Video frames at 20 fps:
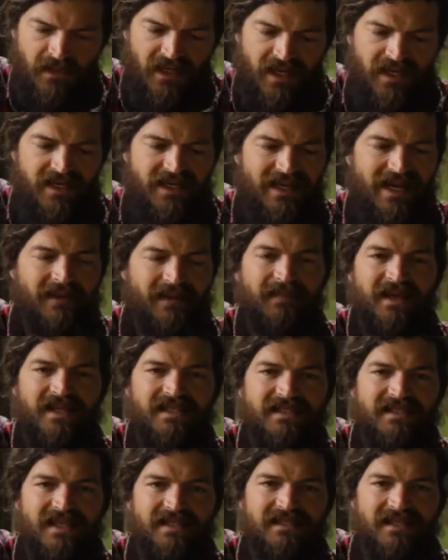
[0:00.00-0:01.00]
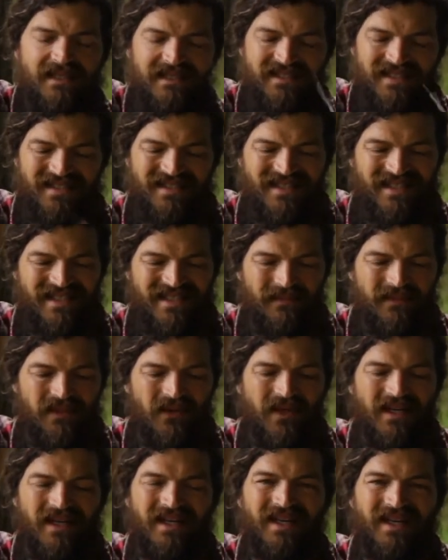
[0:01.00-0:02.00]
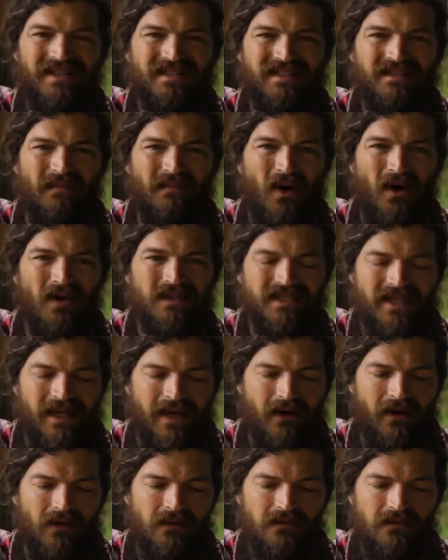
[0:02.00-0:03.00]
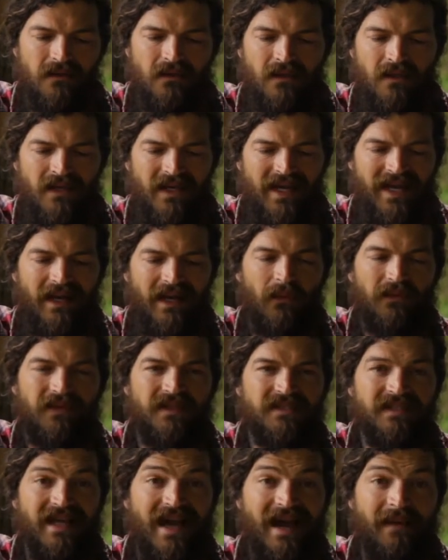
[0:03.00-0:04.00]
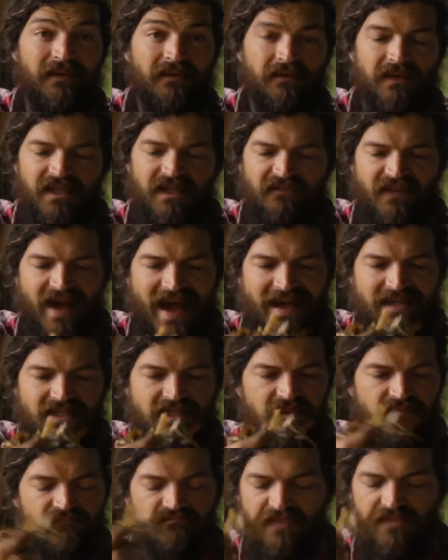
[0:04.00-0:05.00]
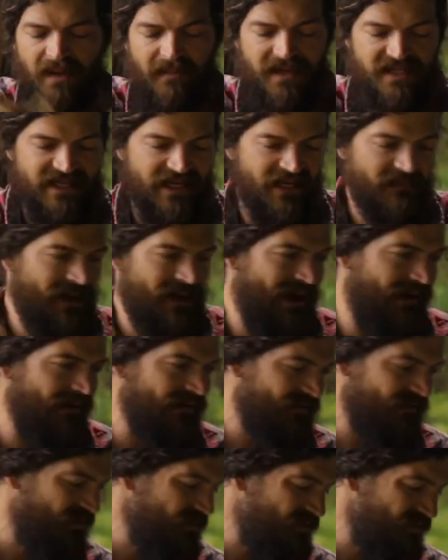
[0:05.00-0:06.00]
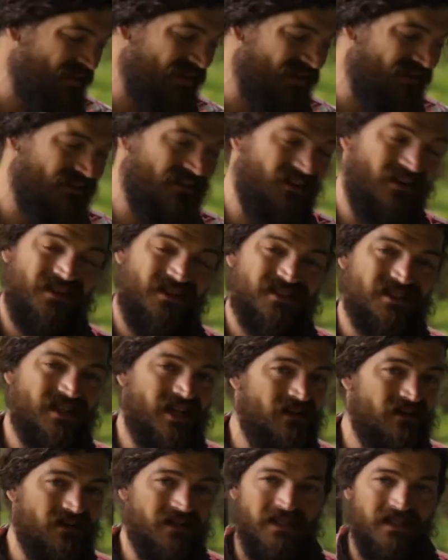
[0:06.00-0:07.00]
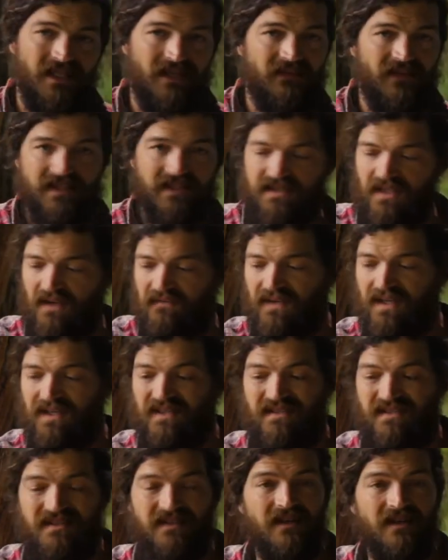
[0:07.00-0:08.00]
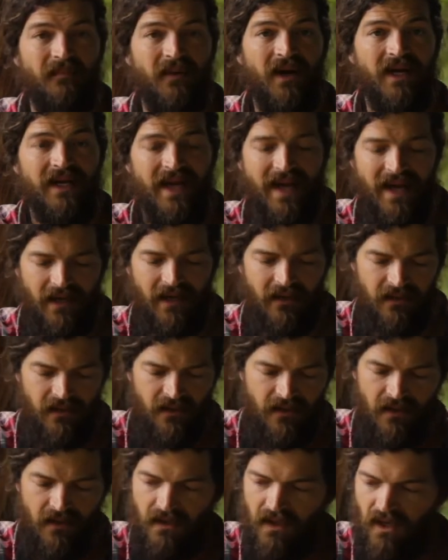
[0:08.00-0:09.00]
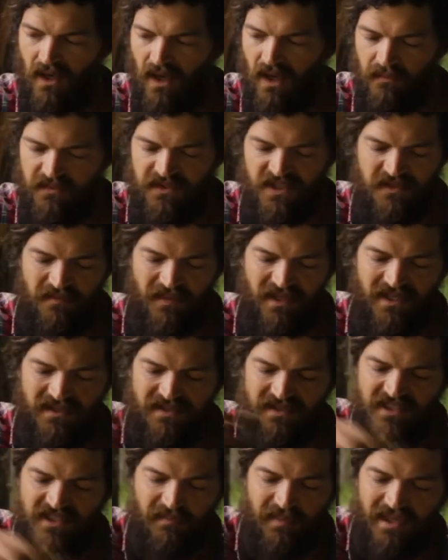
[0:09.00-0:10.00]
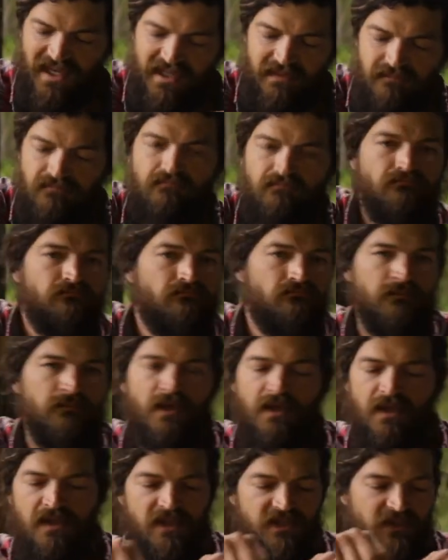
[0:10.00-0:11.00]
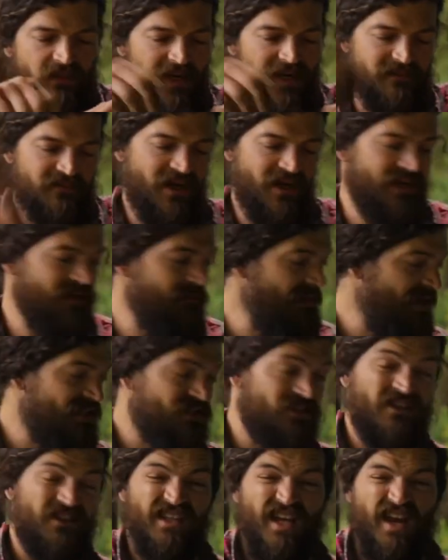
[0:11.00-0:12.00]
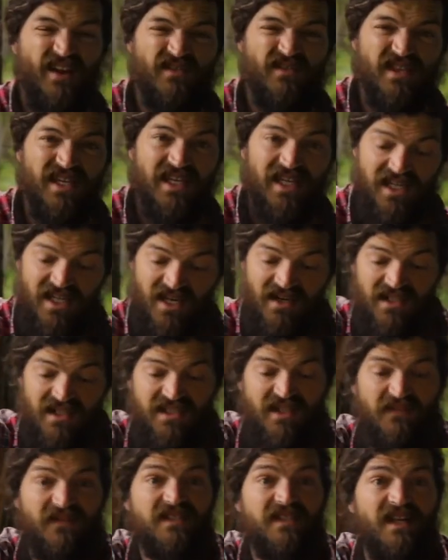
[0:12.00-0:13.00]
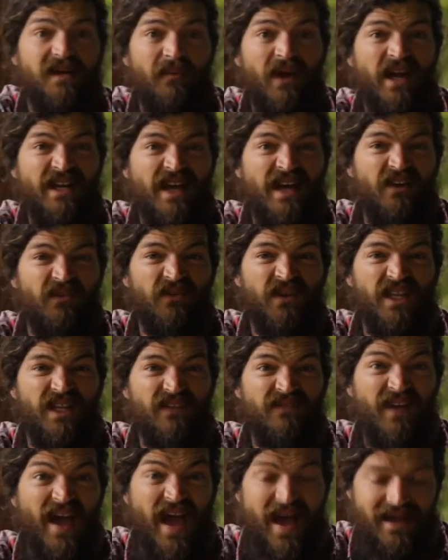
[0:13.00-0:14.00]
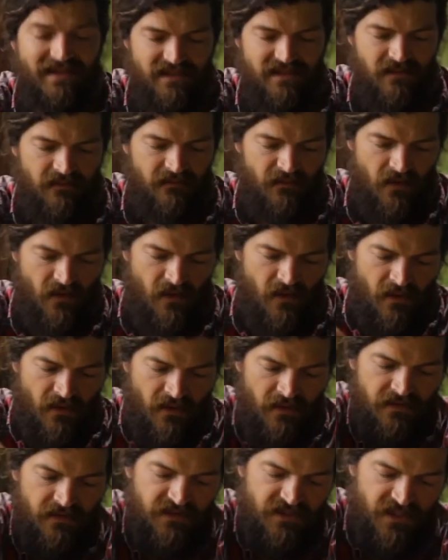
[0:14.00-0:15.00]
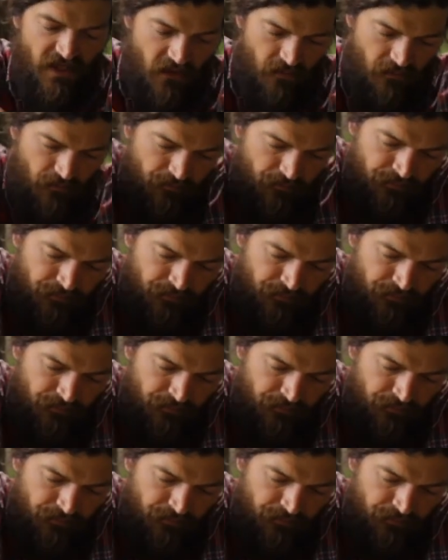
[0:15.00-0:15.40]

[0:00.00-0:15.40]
Any kind of big sticks like this, because I'm doing it in a small scale, and I want this to happen really fast, I'm going to take them out. If you're doing it on a large scale, you can leave that stuff in, because it's going to break down, just because of speed. So what I'm trying to make sure is everything in here is stuff that's going to break down really fast. So